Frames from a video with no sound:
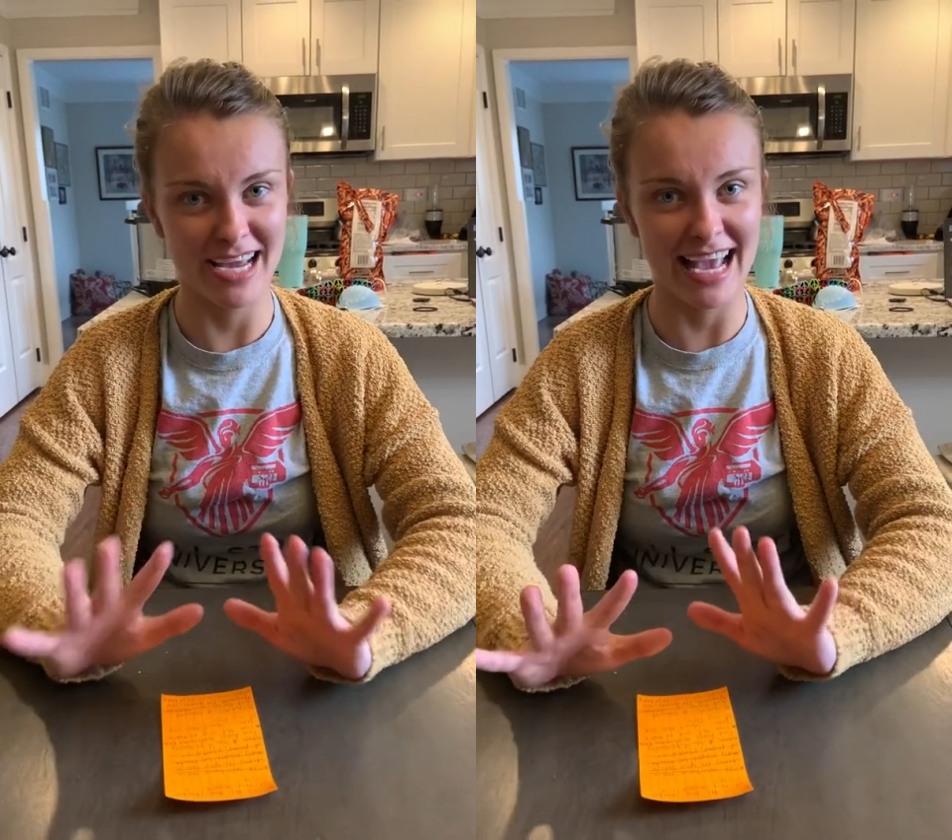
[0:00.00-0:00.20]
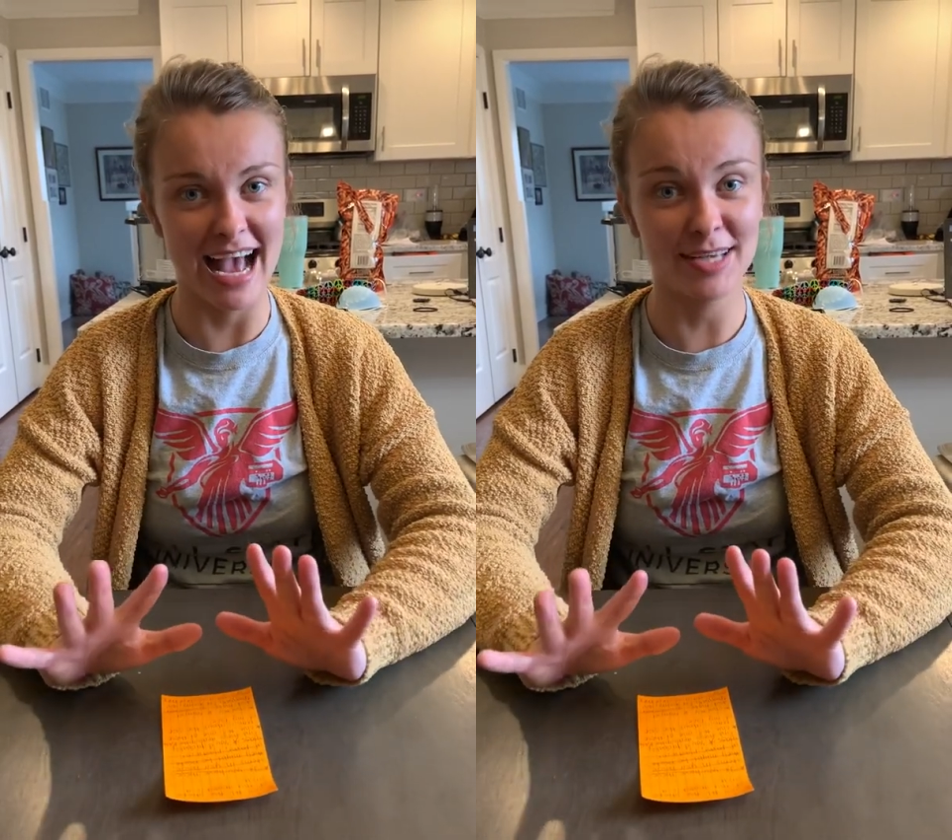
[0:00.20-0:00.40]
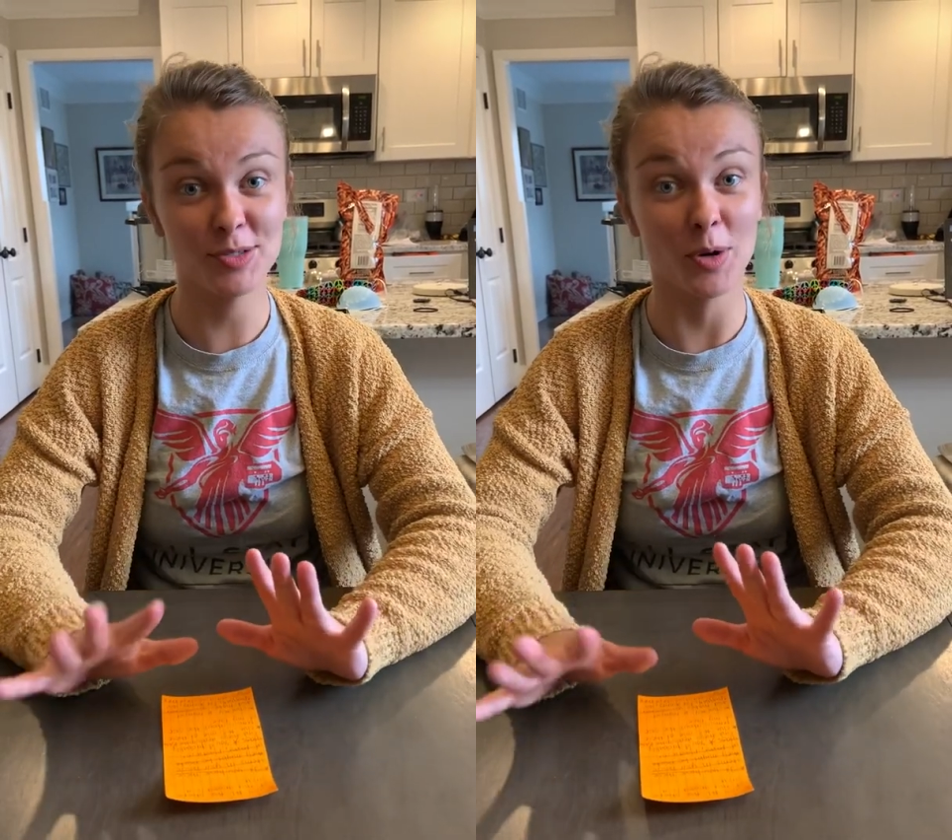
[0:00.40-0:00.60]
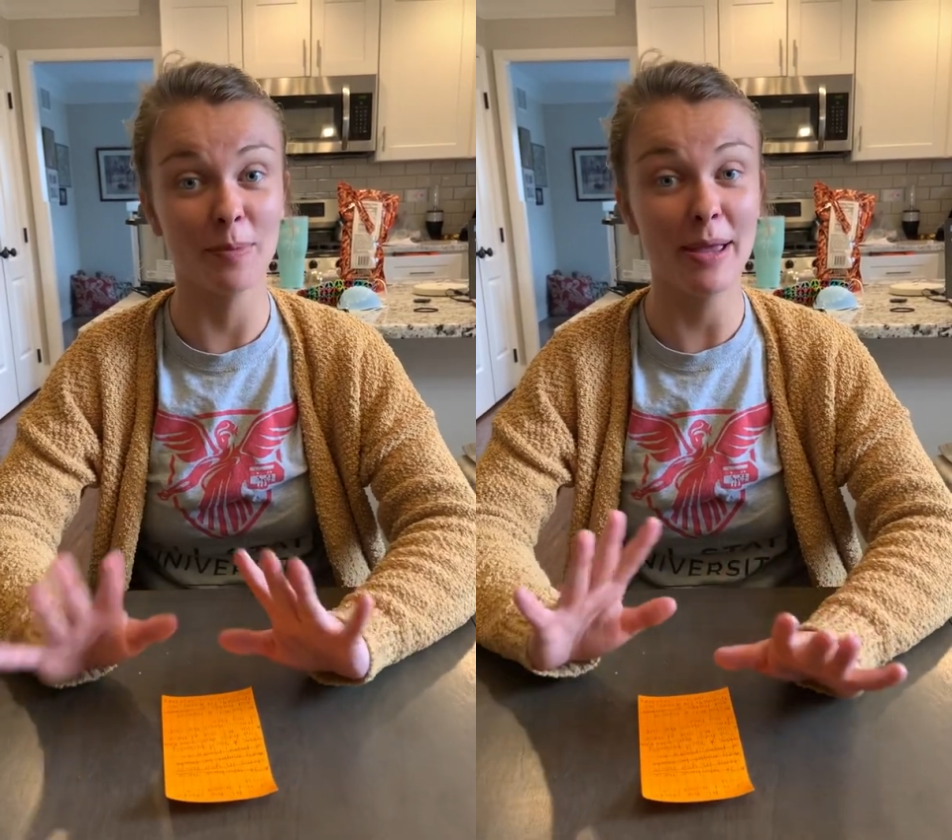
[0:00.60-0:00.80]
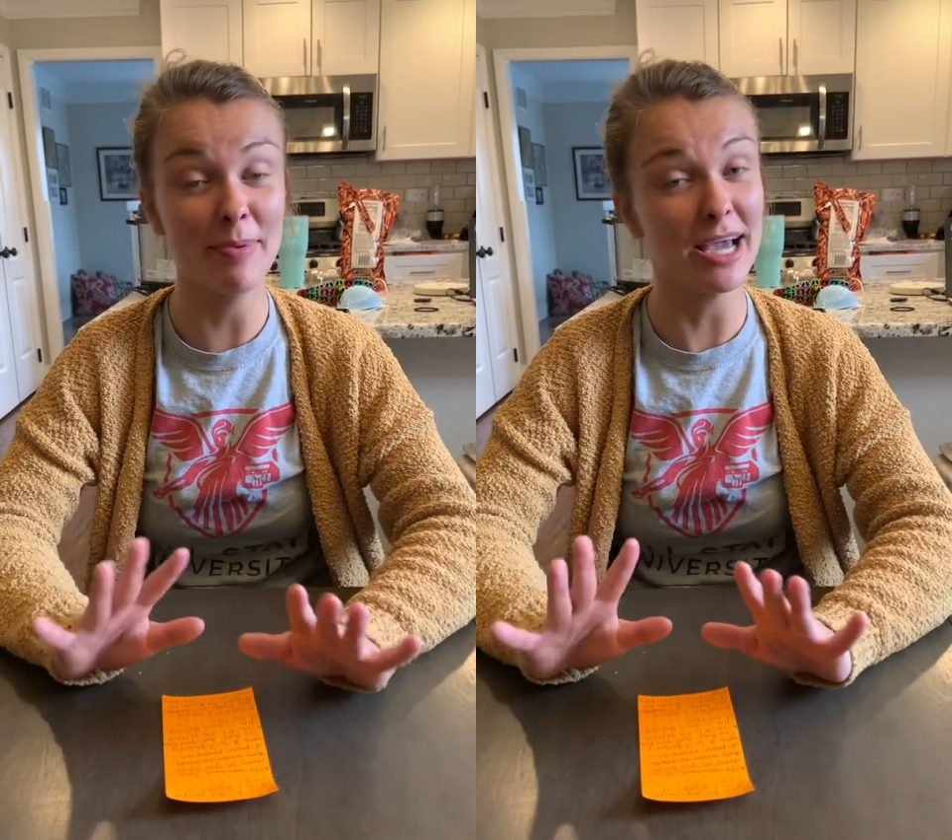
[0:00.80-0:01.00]
a guess or
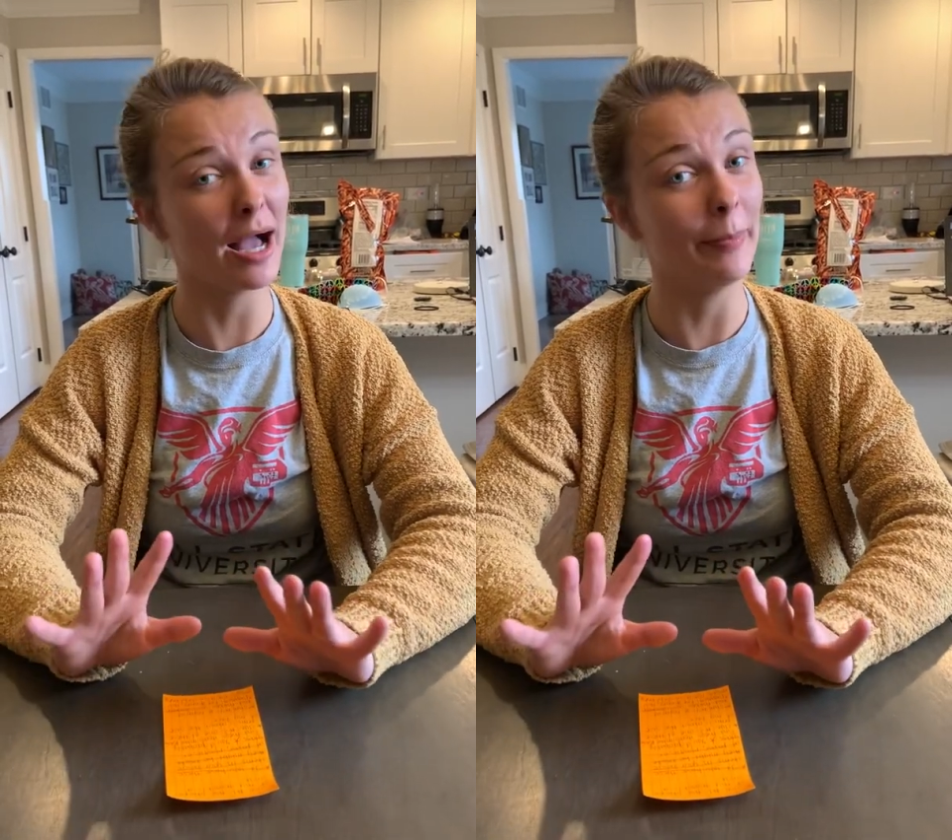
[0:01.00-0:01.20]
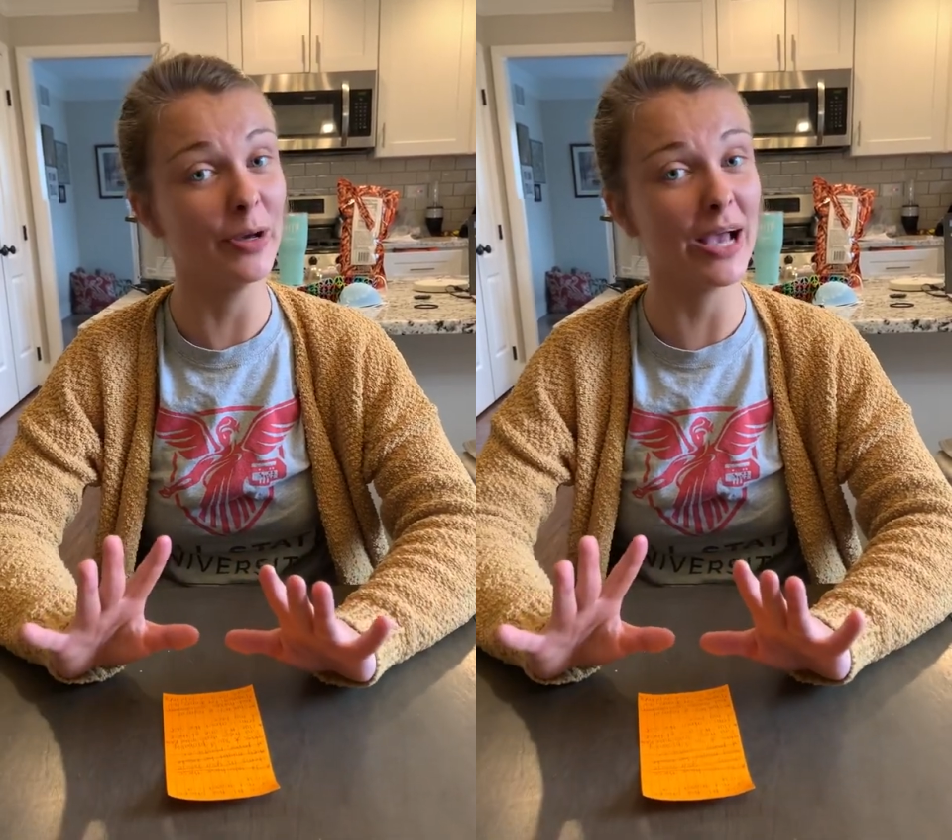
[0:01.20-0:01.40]
maybe a couple